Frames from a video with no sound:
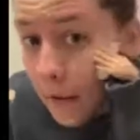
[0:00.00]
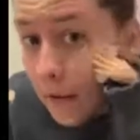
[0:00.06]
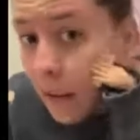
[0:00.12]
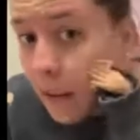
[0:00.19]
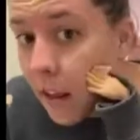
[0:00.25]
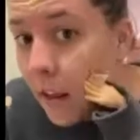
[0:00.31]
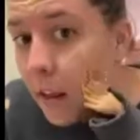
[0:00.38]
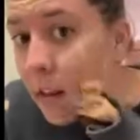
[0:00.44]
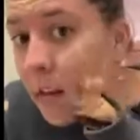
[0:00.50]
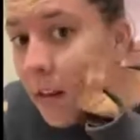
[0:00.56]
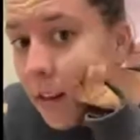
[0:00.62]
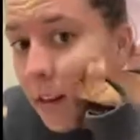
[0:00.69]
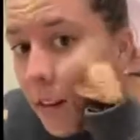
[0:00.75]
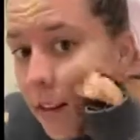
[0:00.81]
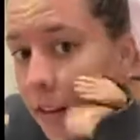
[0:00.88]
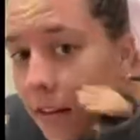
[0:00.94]
That
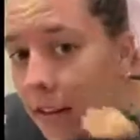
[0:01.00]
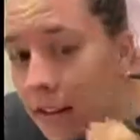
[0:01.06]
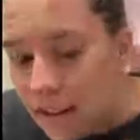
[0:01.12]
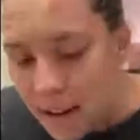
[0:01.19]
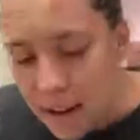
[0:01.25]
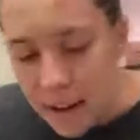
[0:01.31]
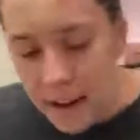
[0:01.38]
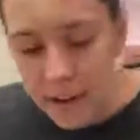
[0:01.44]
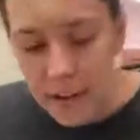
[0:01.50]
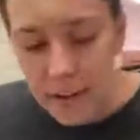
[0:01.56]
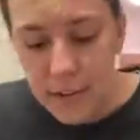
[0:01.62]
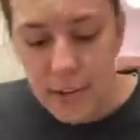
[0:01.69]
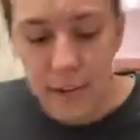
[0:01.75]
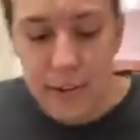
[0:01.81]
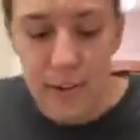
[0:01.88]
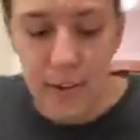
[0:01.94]
is nice.
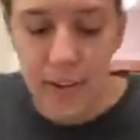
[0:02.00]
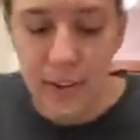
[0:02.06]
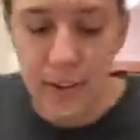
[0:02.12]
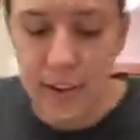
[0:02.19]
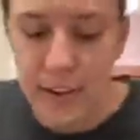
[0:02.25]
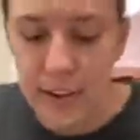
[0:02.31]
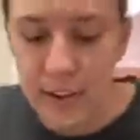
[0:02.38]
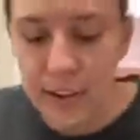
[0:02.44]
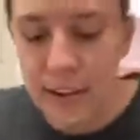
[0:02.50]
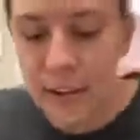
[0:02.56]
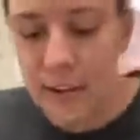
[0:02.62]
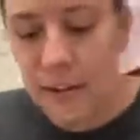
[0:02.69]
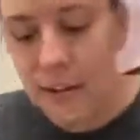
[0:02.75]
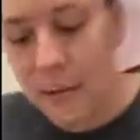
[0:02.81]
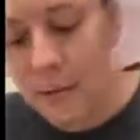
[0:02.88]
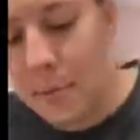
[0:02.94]
Oh,
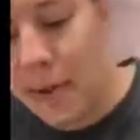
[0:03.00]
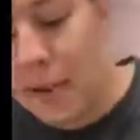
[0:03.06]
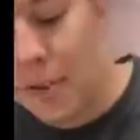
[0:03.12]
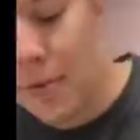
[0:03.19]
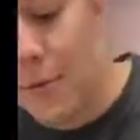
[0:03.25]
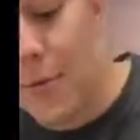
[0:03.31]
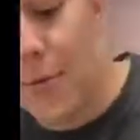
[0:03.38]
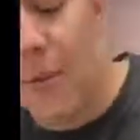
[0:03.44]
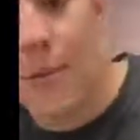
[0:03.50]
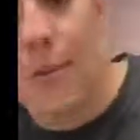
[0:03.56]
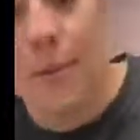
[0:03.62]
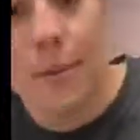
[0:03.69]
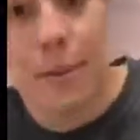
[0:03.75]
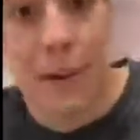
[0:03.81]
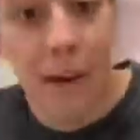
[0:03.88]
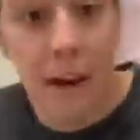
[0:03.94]
might have to
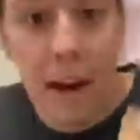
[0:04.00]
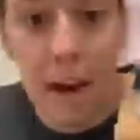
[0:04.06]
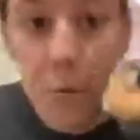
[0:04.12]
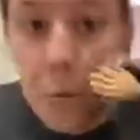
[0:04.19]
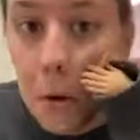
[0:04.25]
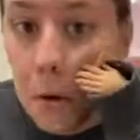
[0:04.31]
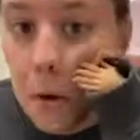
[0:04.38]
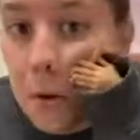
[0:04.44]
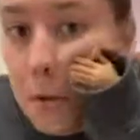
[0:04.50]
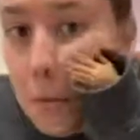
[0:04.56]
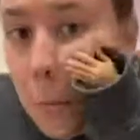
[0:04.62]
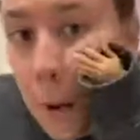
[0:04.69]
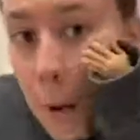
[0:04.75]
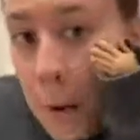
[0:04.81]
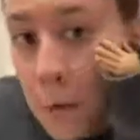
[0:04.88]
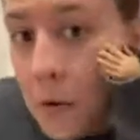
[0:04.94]
resort to our hamburger
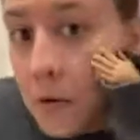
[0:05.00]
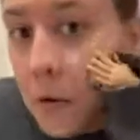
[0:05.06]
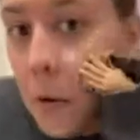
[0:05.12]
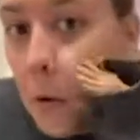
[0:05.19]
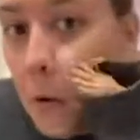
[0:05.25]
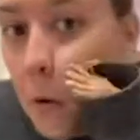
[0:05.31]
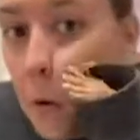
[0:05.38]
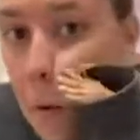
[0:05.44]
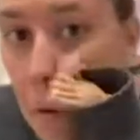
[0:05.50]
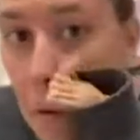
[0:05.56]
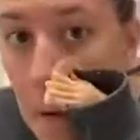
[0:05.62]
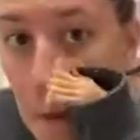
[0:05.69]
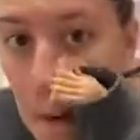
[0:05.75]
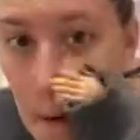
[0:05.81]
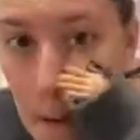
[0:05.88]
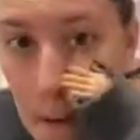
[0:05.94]
sponge.
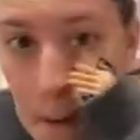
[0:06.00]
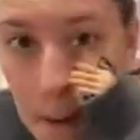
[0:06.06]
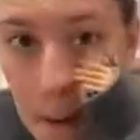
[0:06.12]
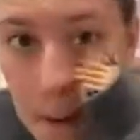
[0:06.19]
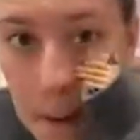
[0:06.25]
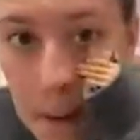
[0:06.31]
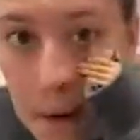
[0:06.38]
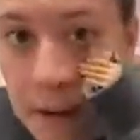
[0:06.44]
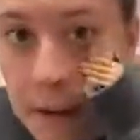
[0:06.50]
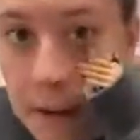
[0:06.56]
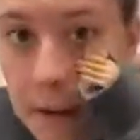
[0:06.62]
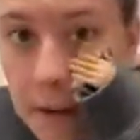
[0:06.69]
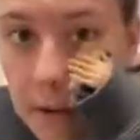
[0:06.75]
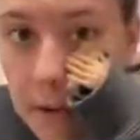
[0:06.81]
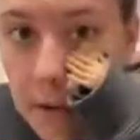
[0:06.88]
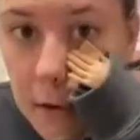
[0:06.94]
Oh, there it
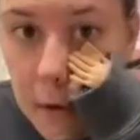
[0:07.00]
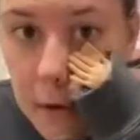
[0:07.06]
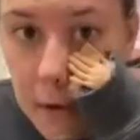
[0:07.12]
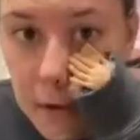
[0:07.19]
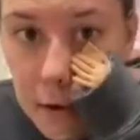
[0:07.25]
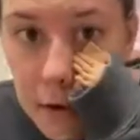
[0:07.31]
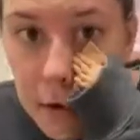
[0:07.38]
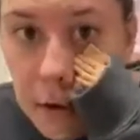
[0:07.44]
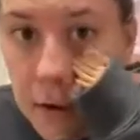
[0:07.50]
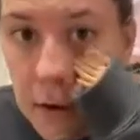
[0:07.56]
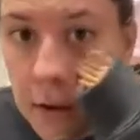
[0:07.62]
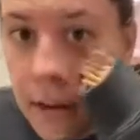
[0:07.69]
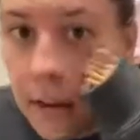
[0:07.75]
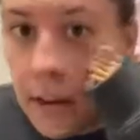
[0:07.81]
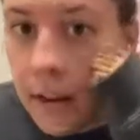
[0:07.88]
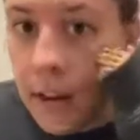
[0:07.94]
is.
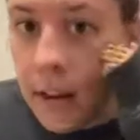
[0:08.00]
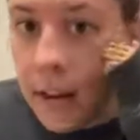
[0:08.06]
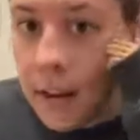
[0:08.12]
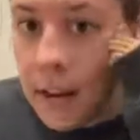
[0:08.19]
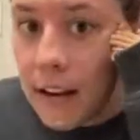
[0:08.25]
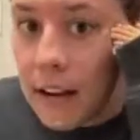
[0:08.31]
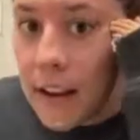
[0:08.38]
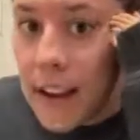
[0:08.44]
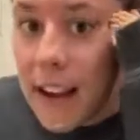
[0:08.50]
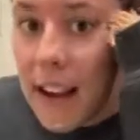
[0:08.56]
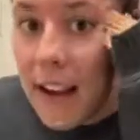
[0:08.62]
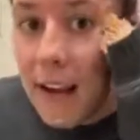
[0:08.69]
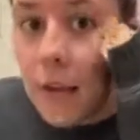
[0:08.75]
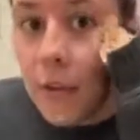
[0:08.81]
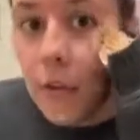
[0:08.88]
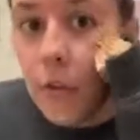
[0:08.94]
A
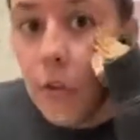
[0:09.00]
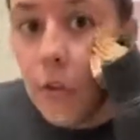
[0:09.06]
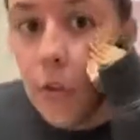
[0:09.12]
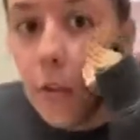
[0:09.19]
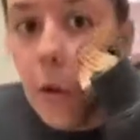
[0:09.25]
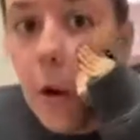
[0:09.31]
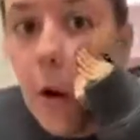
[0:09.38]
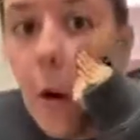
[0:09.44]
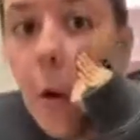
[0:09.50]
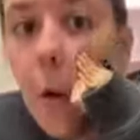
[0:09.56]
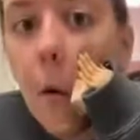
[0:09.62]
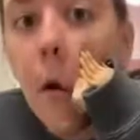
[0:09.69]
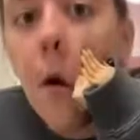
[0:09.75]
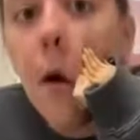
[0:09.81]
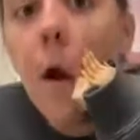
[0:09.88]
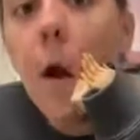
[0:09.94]
nice
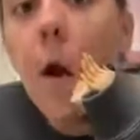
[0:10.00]
stroke.